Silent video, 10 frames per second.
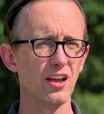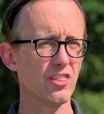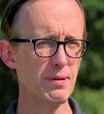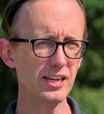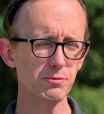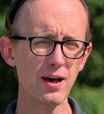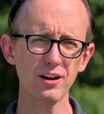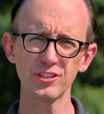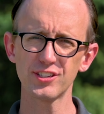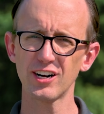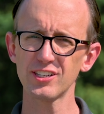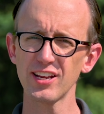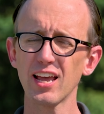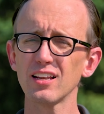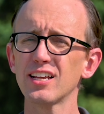The base model starts
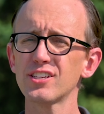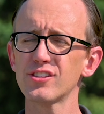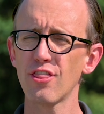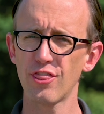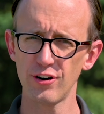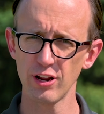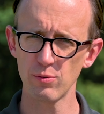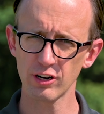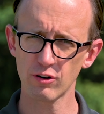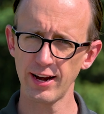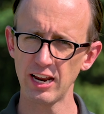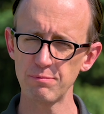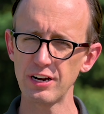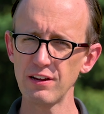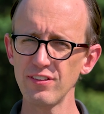at less than 31
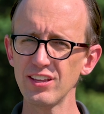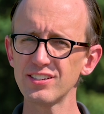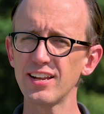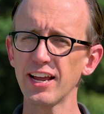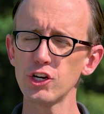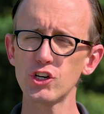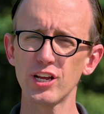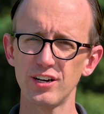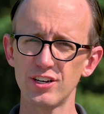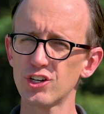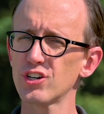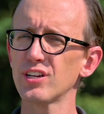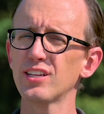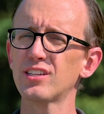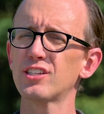grand, but even this Nightshade Edition
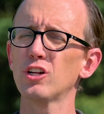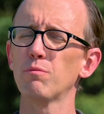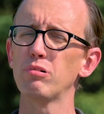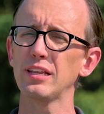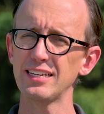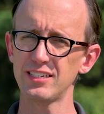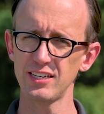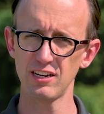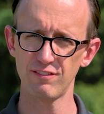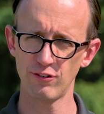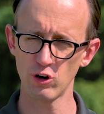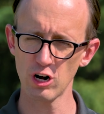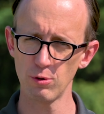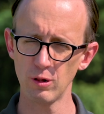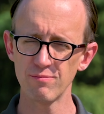is still plenty
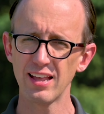affordable.